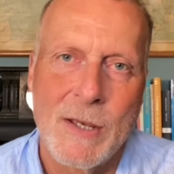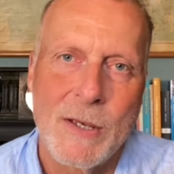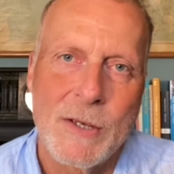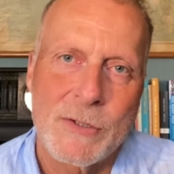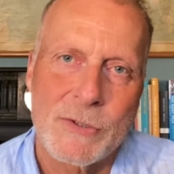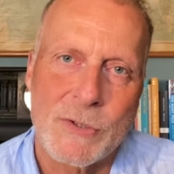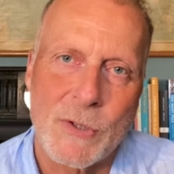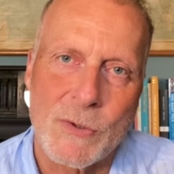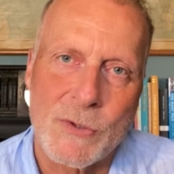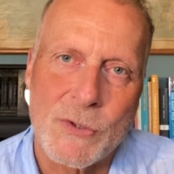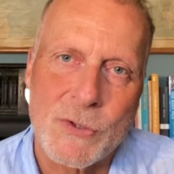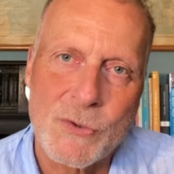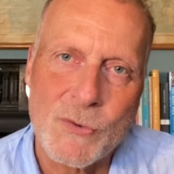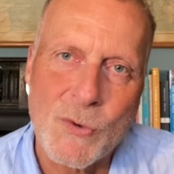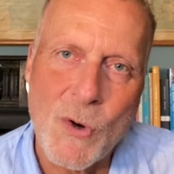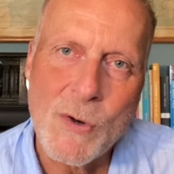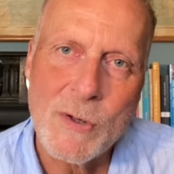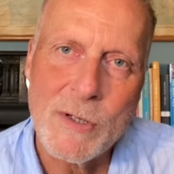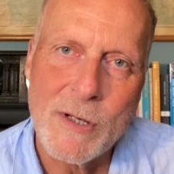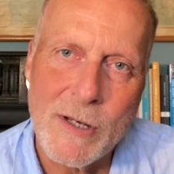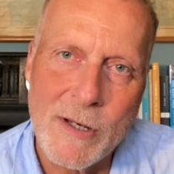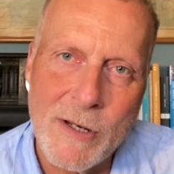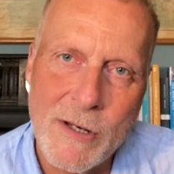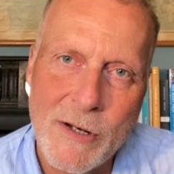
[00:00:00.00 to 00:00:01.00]
So
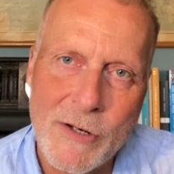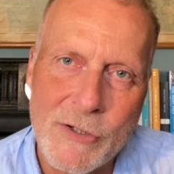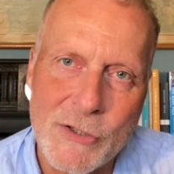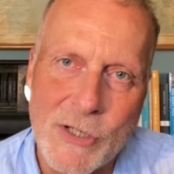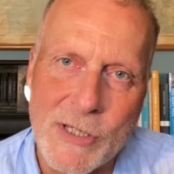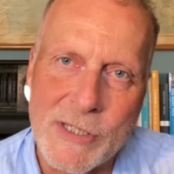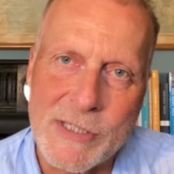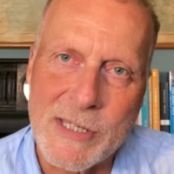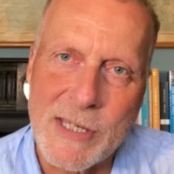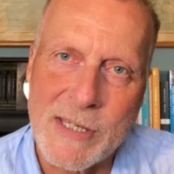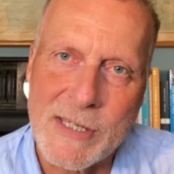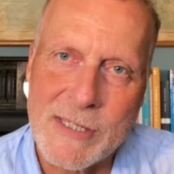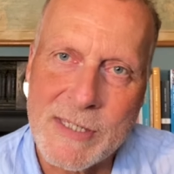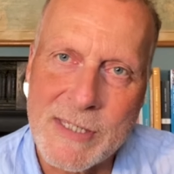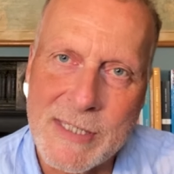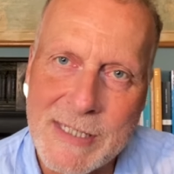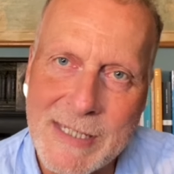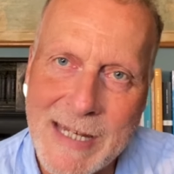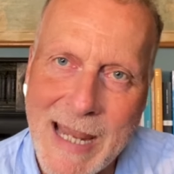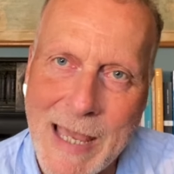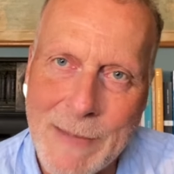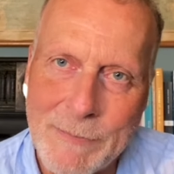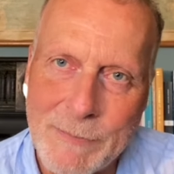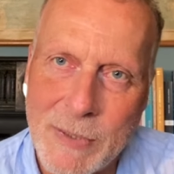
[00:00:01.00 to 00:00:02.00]
strong urges
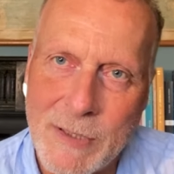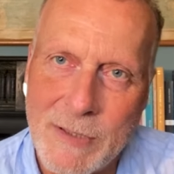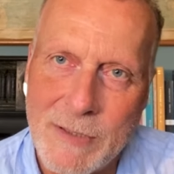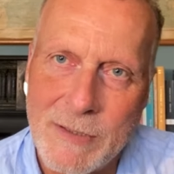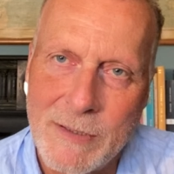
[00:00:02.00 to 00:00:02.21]
snap